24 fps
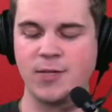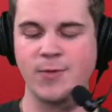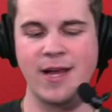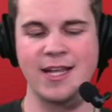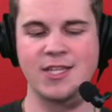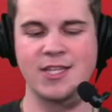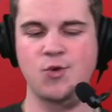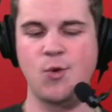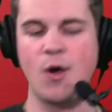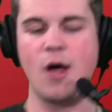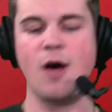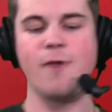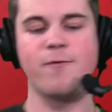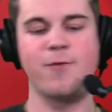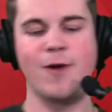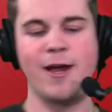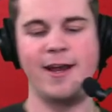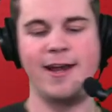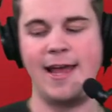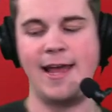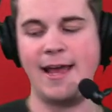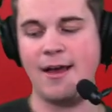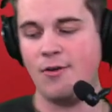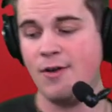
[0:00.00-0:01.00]
We got 12 right
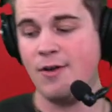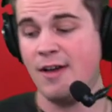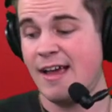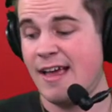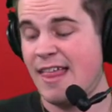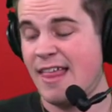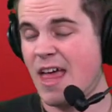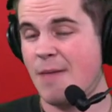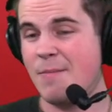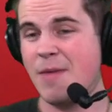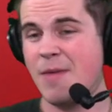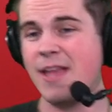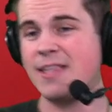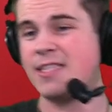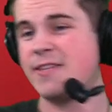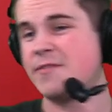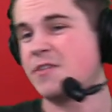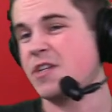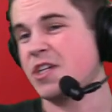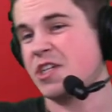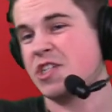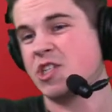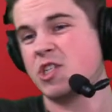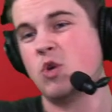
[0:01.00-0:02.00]
now. That means if just